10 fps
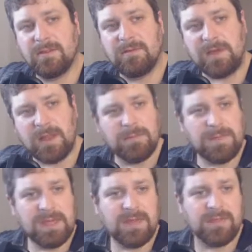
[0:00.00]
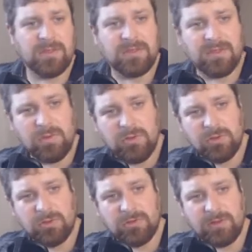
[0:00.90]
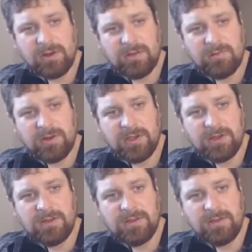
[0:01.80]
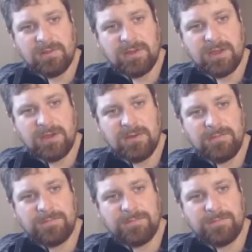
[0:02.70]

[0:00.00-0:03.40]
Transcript: Follow me on the socials right over here. There we go.